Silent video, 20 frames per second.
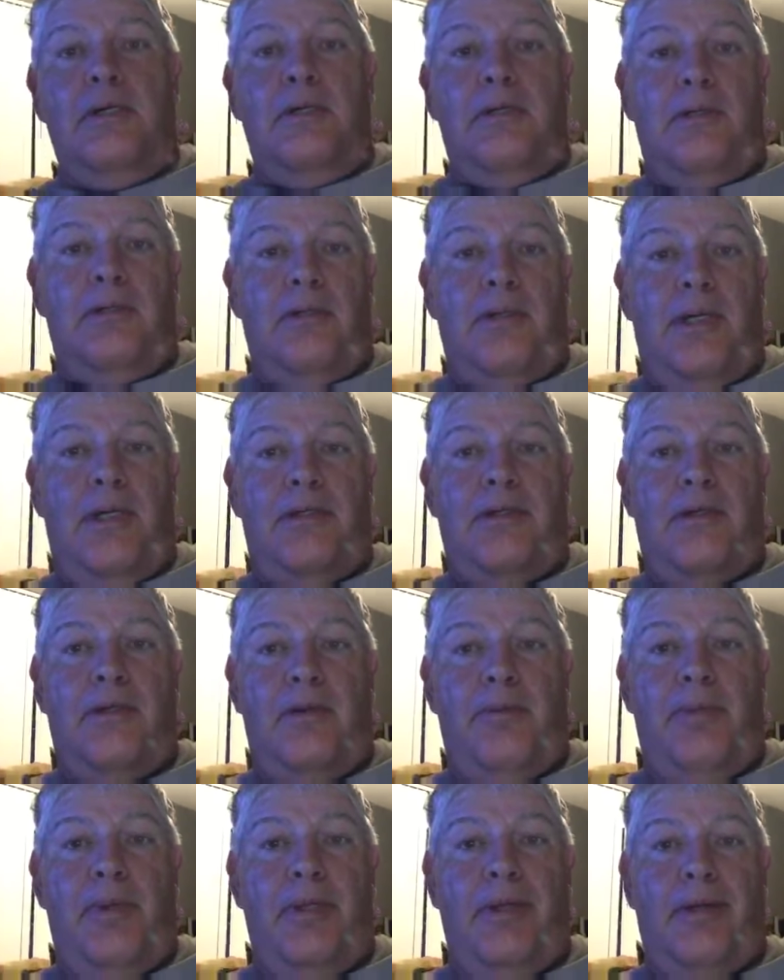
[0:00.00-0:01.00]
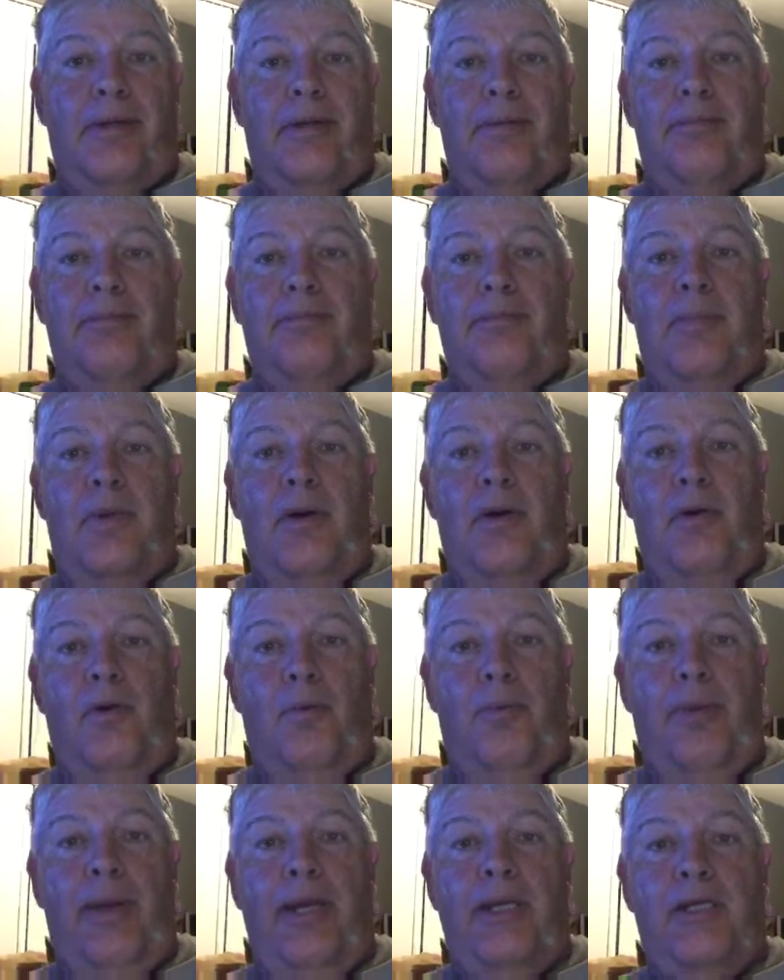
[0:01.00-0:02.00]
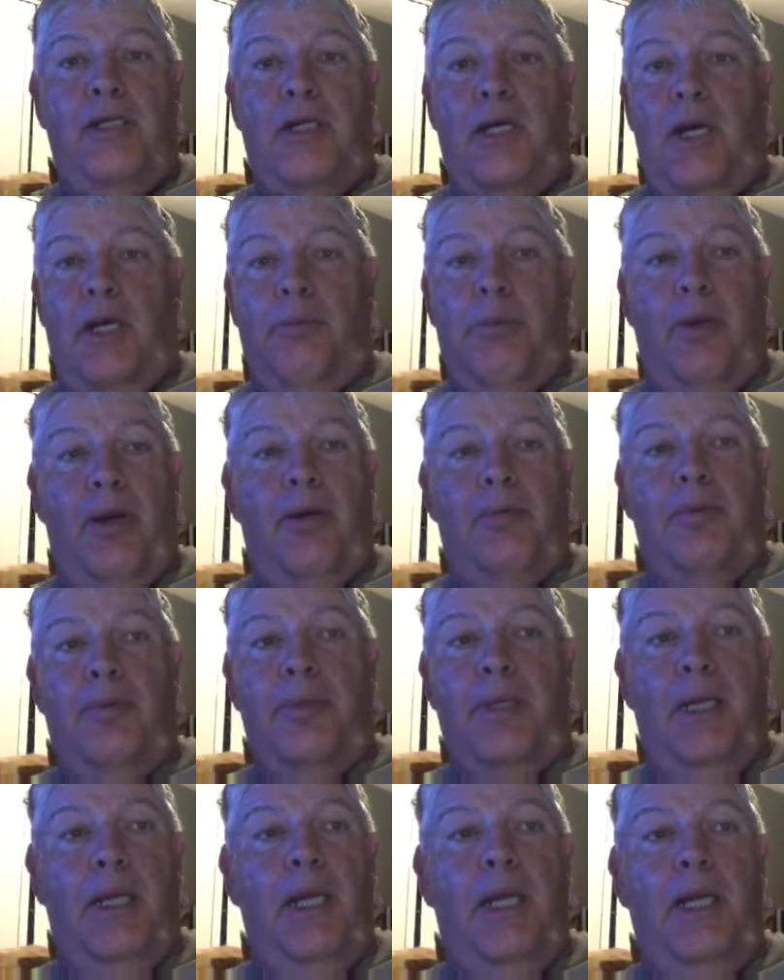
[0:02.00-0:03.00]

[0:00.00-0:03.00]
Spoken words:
So that's going to be like a whole paycheck probably.